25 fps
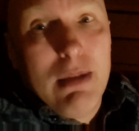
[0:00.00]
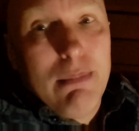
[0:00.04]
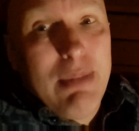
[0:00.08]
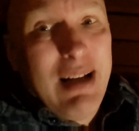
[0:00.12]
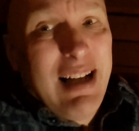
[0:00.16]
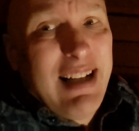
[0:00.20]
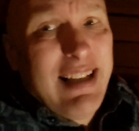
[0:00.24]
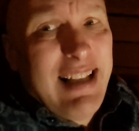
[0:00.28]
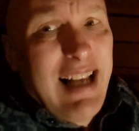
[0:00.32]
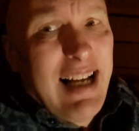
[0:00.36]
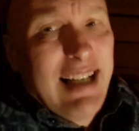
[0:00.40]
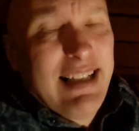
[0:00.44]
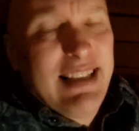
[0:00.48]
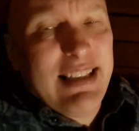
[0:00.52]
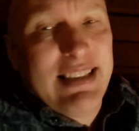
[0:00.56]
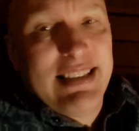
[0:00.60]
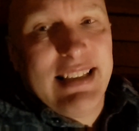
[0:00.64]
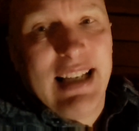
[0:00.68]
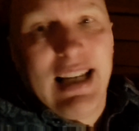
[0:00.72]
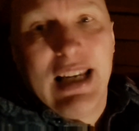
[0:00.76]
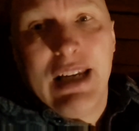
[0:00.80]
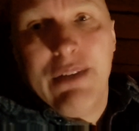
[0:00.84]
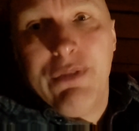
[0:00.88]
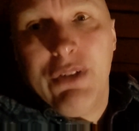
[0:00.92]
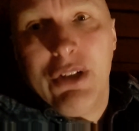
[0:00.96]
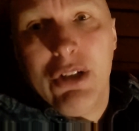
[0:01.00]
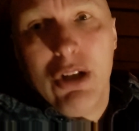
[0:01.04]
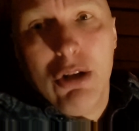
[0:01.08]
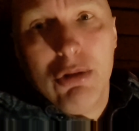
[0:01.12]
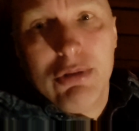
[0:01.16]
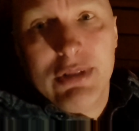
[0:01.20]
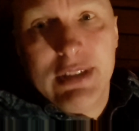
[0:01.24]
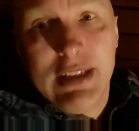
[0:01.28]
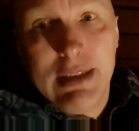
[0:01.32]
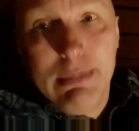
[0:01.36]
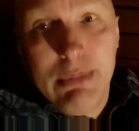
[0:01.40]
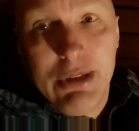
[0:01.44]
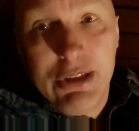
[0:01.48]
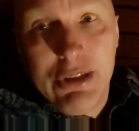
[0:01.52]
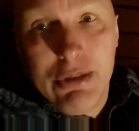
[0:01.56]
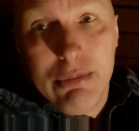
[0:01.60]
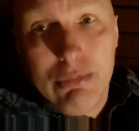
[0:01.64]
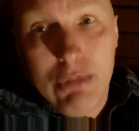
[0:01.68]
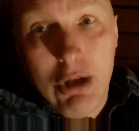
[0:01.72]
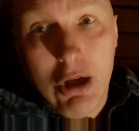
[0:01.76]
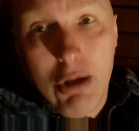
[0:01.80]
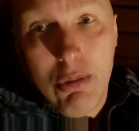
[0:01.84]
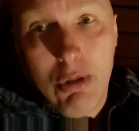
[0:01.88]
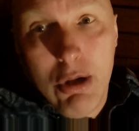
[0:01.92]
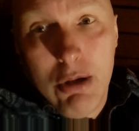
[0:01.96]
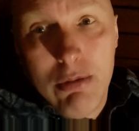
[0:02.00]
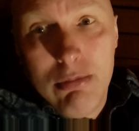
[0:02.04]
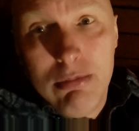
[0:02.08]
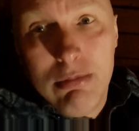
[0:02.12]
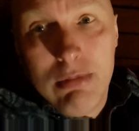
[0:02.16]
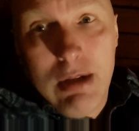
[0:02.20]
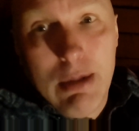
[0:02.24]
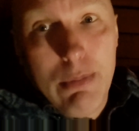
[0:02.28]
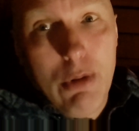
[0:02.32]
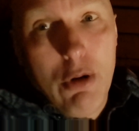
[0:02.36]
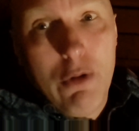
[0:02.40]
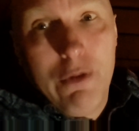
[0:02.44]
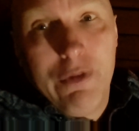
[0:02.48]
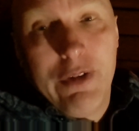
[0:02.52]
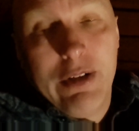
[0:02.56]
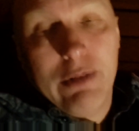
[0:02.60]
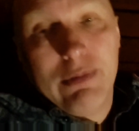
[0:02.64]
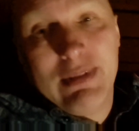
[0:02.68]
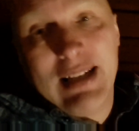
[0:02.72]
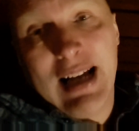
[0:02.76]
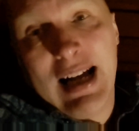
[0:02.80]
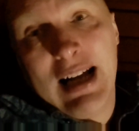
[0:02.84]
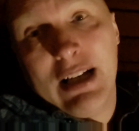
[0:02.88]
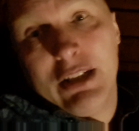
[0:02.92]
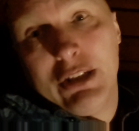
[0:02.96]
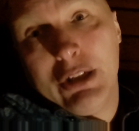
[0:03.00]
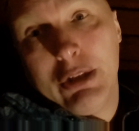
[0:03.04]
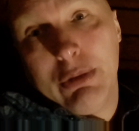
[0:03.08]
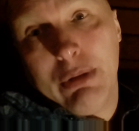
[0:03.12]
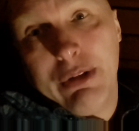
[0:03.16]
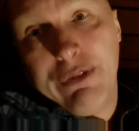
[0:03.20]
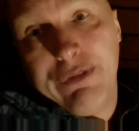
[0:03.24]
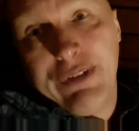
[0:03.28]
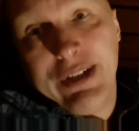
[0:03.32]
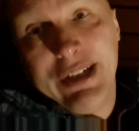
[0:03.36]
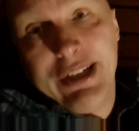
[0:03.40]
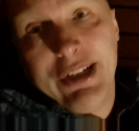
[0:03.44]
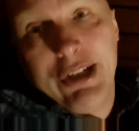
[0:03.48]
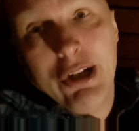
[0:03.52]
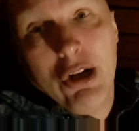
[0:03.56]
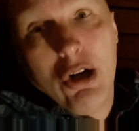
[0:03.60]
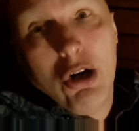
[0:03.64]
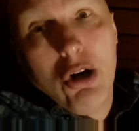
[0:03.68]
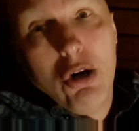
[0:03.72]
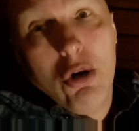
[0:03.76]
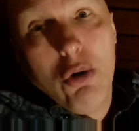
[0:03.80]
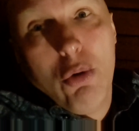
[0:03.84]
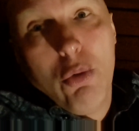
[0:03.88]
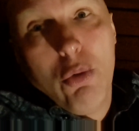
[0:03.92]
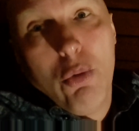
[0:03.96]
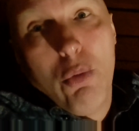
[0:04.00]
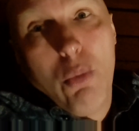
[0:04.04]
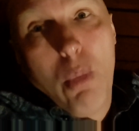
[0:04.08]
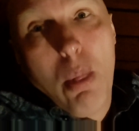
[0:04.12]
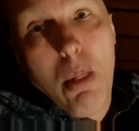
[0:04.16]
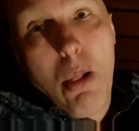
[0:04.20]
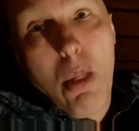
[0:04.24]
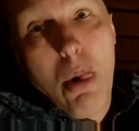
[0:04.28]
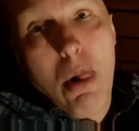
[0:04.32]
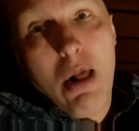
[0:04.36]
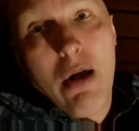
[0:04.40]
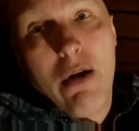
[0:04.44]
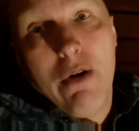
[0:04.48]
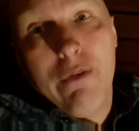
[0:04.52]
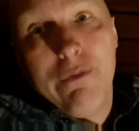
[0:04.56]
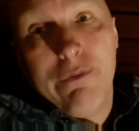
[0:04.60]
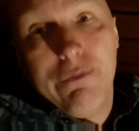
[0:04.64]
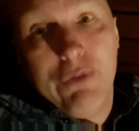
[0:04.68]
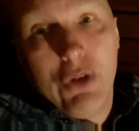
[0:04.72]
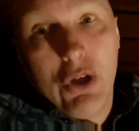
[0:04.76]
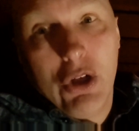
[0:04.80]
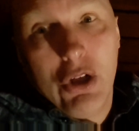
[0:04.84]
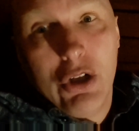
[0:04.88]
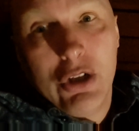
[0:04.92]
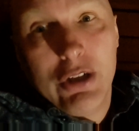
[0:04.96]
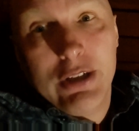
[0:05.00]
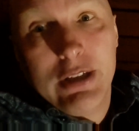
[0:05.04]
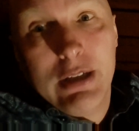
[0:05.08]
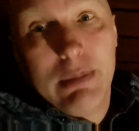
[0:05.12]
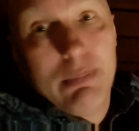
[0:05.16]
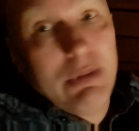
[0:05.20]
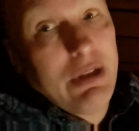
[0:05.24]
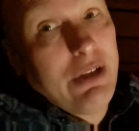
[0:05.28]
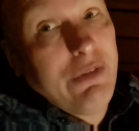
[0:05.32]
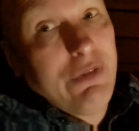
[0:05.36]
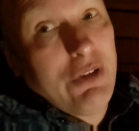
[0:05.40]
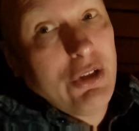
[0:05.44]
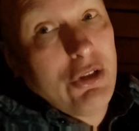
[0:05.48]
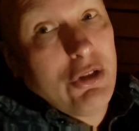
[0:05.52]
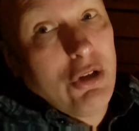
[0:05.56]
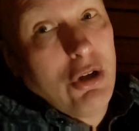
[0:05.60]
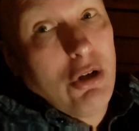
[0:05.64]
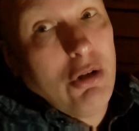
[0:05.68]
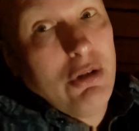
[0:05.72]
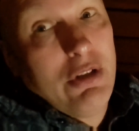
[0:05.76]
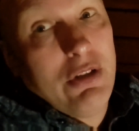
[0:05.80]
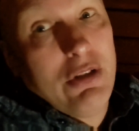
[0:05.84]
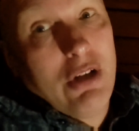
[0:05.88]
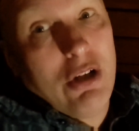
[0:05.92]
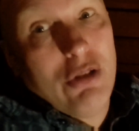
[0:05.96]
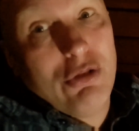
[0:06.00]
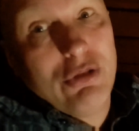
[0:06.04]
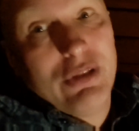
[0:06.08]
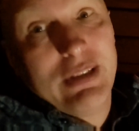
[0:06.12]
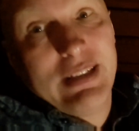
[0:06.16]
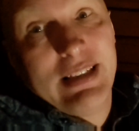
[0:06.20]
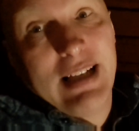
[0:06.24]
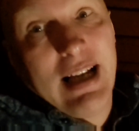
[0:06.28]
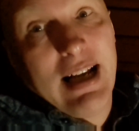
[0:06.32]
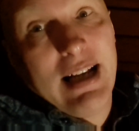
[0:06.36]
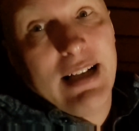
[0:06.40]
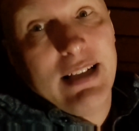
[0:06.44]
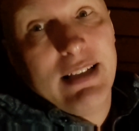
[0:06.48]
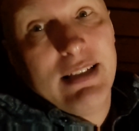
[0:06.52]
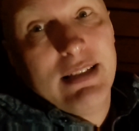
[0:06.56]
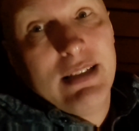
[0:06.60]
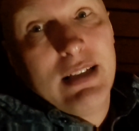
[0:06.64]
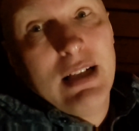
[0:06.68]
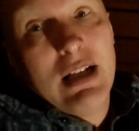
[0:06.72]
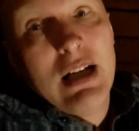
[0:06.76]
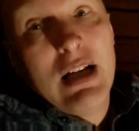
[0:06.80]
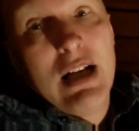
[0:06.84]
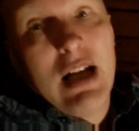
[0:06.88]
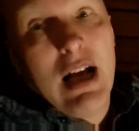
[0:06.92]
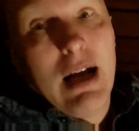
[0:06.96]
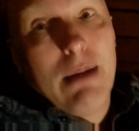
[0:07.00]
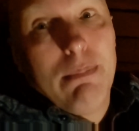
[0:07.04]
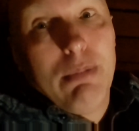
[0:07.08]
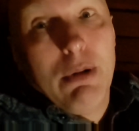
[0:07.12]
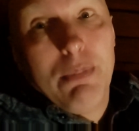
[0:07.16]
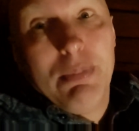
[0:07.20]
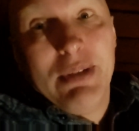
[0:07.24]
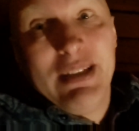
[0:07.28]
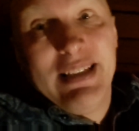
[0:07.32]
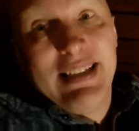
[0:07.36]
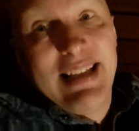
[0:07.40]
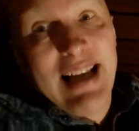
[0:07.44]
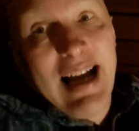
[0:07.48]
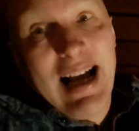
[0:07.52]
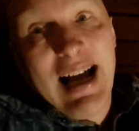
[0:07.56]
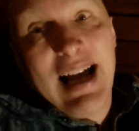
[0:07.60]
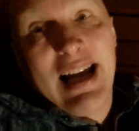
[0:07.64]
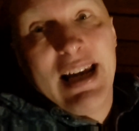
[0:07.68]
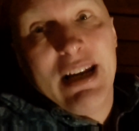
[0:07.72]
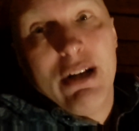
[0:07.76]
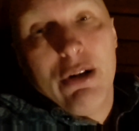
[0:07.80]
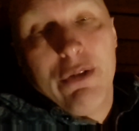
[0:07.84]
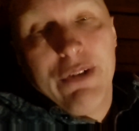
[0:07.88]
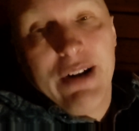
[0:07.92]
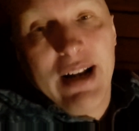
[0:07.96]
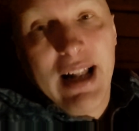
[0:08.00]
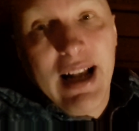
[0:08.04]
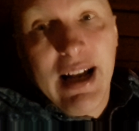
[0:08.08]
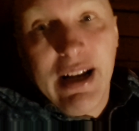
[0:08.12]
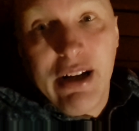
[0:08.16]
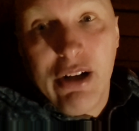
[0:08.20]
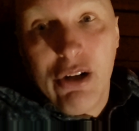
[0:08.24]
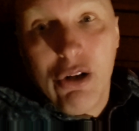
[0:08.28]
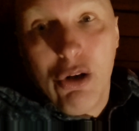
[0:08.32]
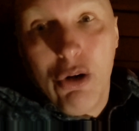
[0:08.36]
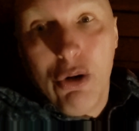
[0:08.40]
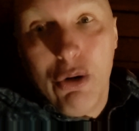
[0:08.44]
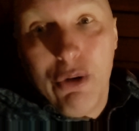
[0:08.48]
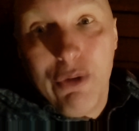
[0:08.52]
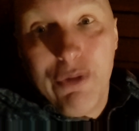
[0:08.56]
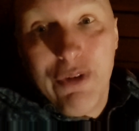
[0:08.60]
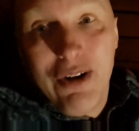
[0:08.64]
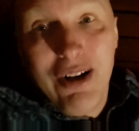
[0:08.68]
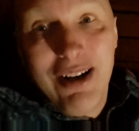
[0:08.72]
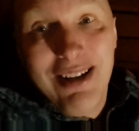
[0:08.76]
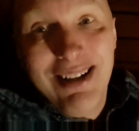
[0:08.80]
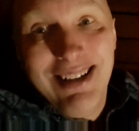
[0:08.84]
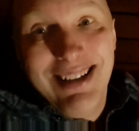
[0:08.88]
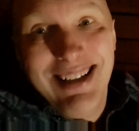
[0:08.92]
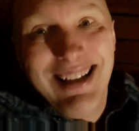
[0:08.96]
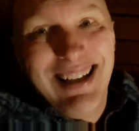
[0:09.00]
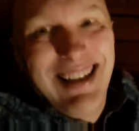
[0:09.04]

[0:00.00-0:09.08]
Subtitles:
But it's like I say, if you don't see me tomorrow, I'm hopefully down to do a video on Thursday. But if I don't, you've got to understand, I'm probably dying of an hangover.